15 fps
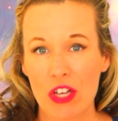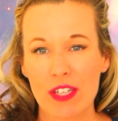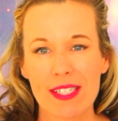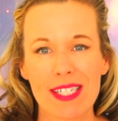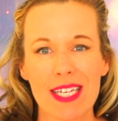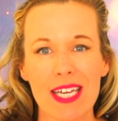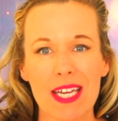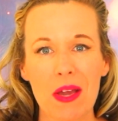You
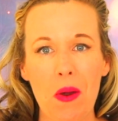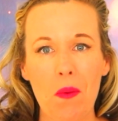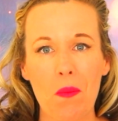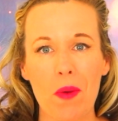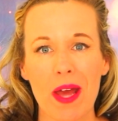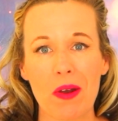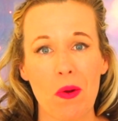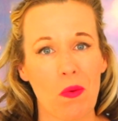see,
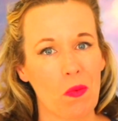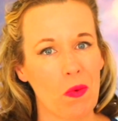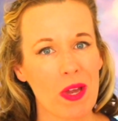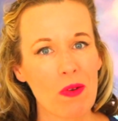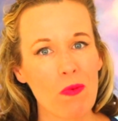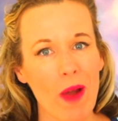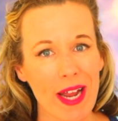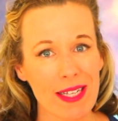when
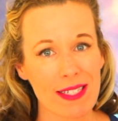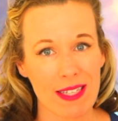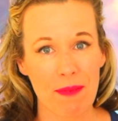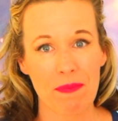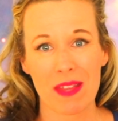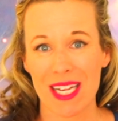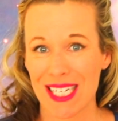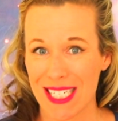we write
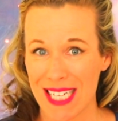something